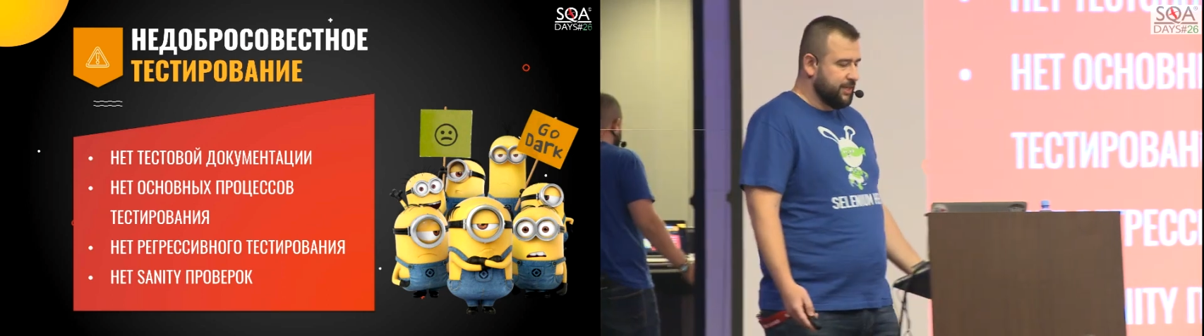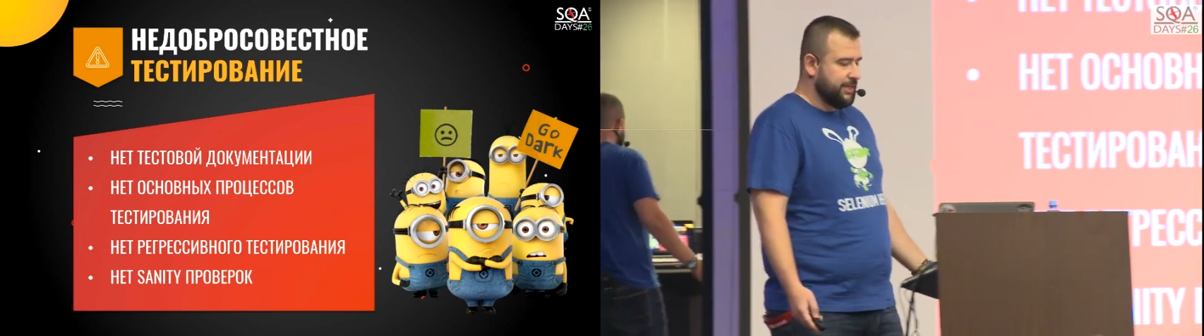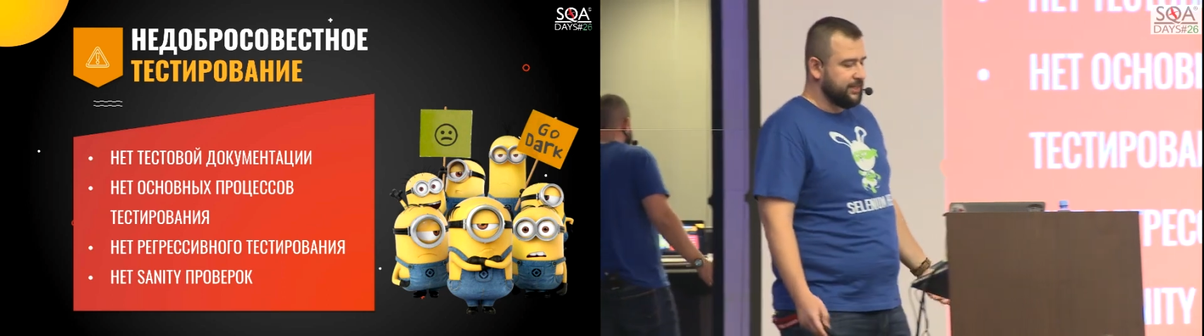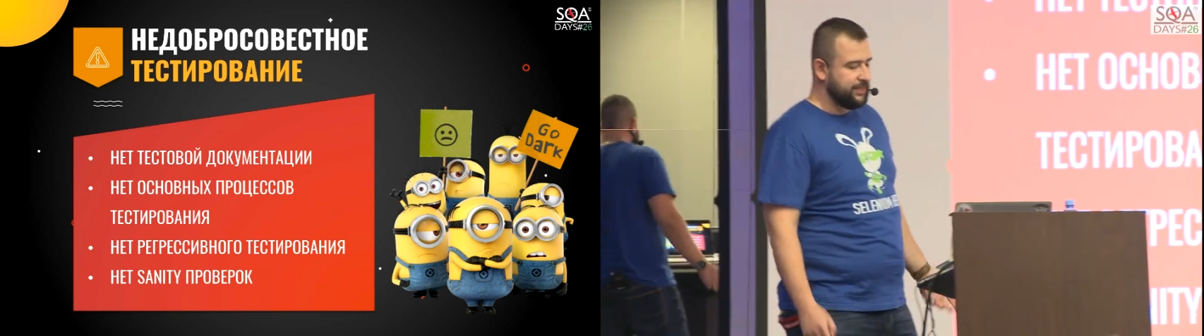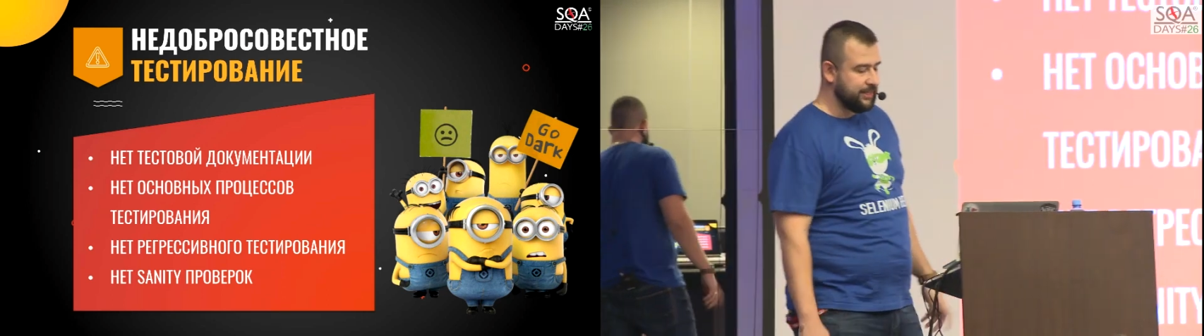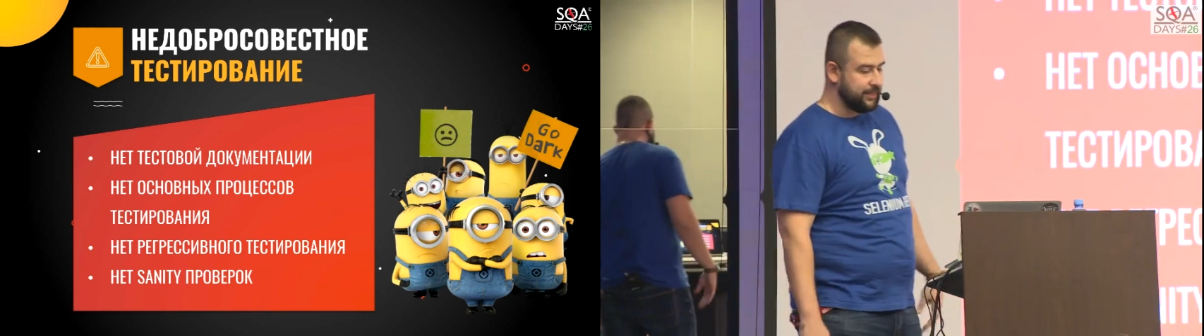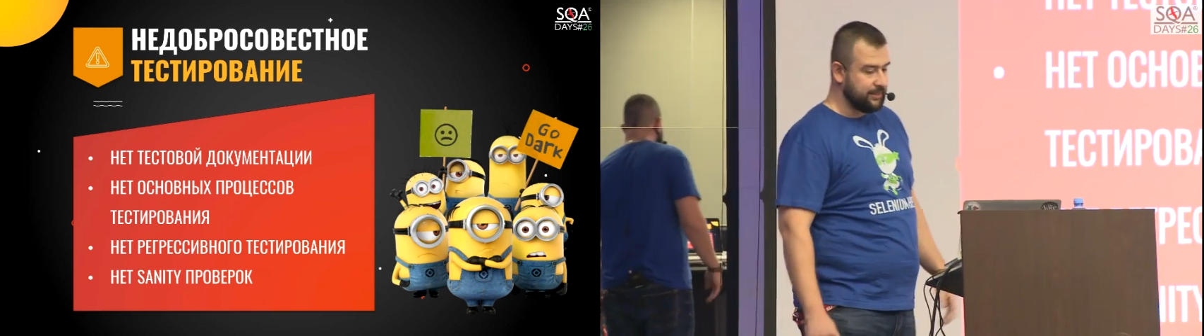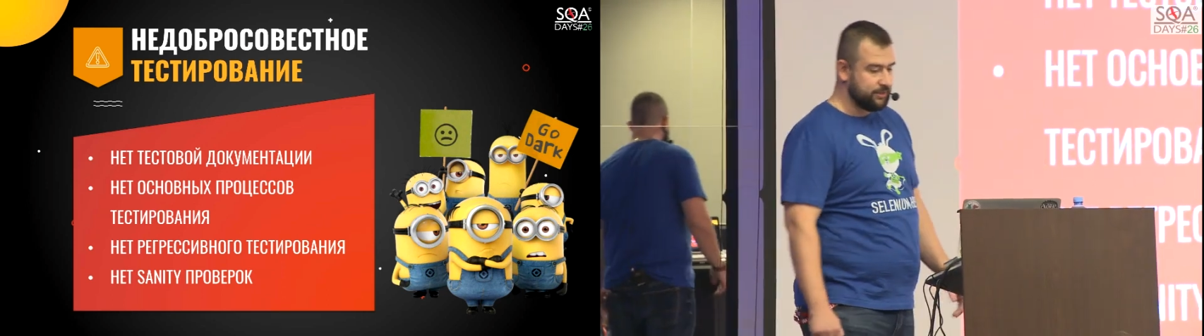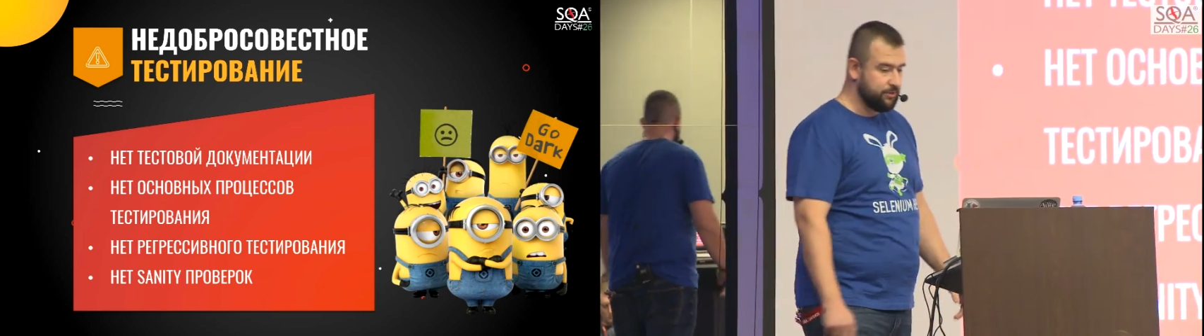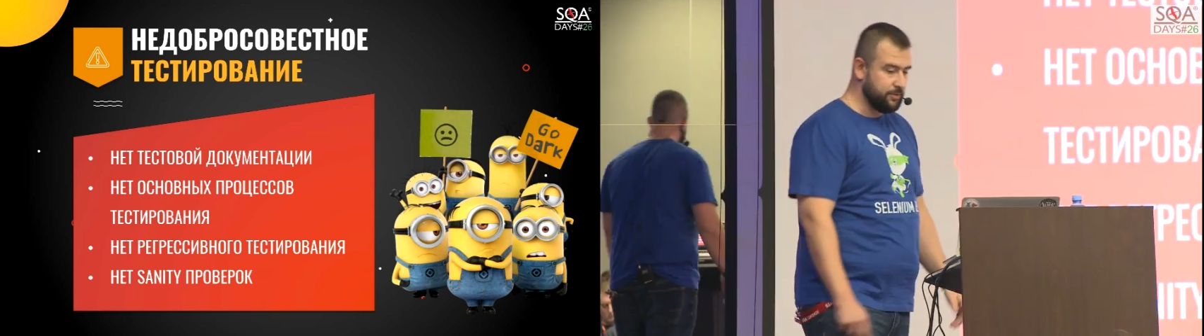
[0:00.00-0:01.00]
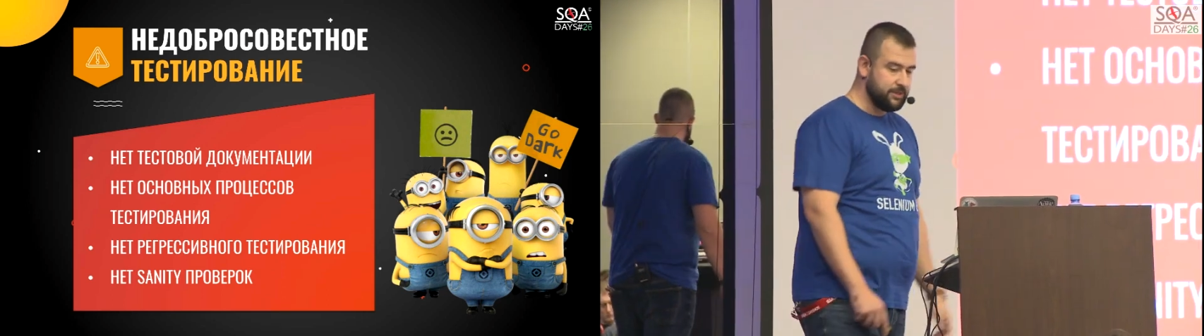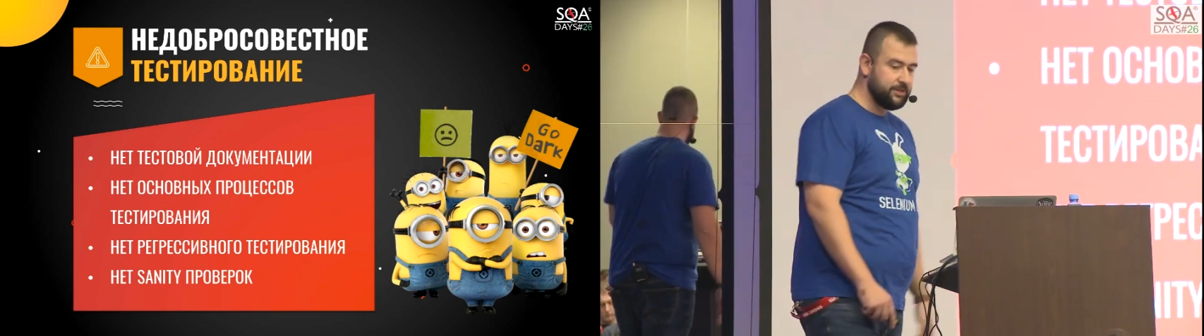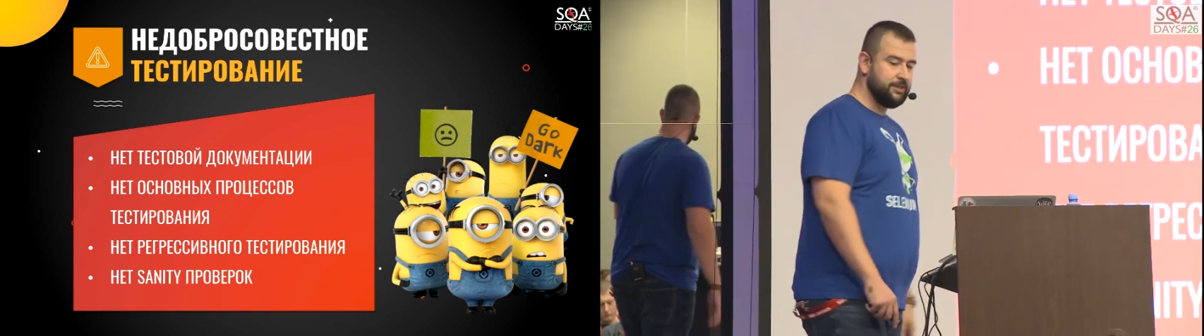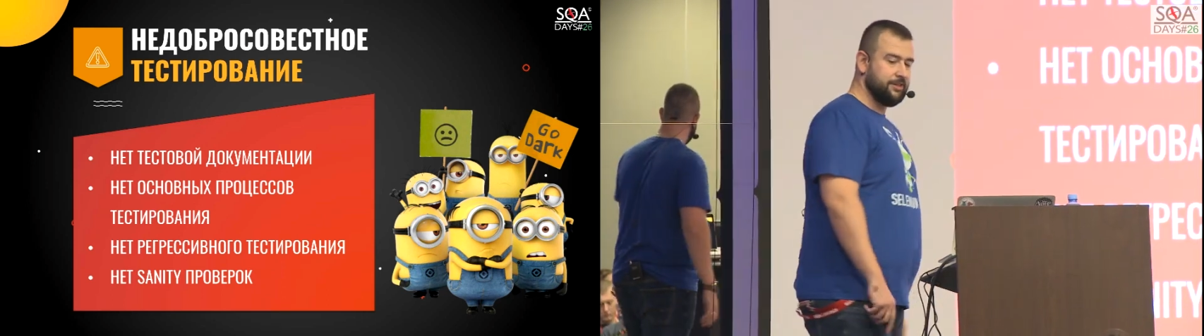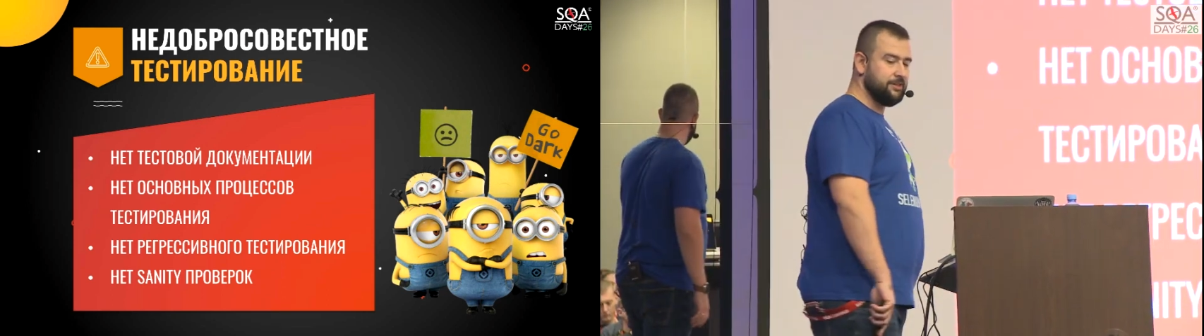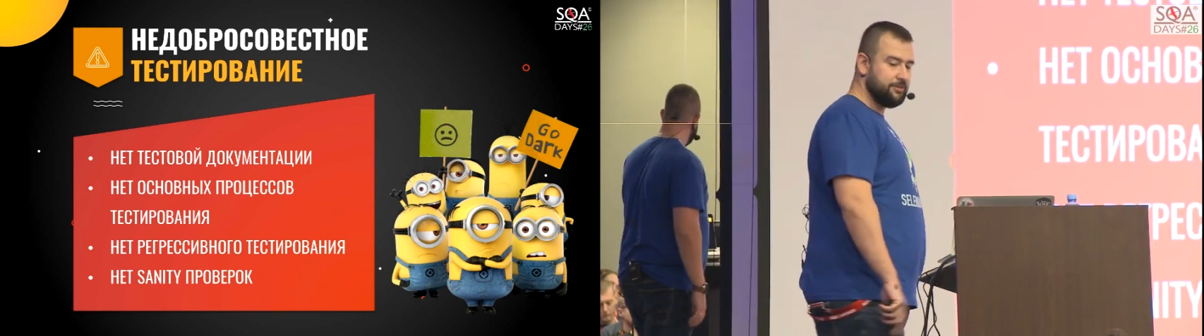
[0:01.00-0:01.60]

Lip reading: That's what Moya looks like